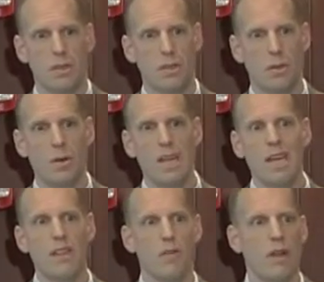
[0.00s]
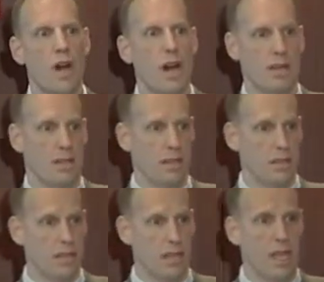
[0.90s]
So they're not
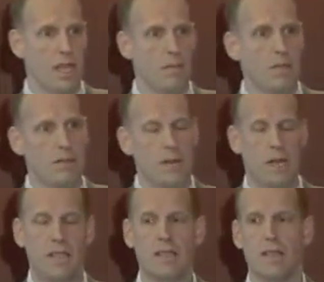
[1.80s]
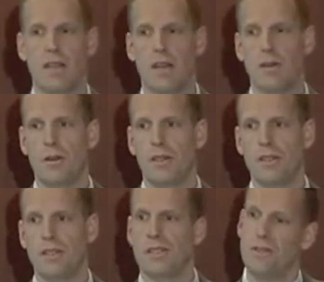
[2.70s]
the same, and so that's a
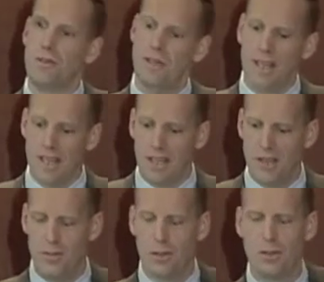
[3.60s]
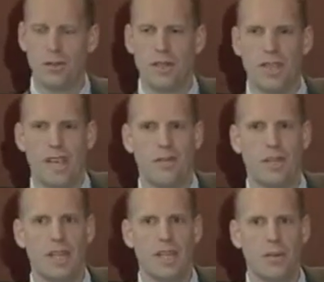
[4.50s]
calculation that you unfortunately have to
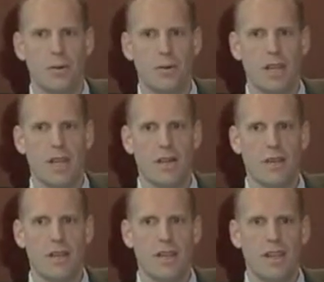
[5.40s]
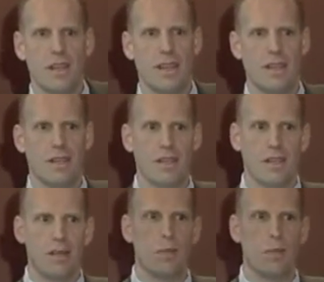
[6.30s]
take into account and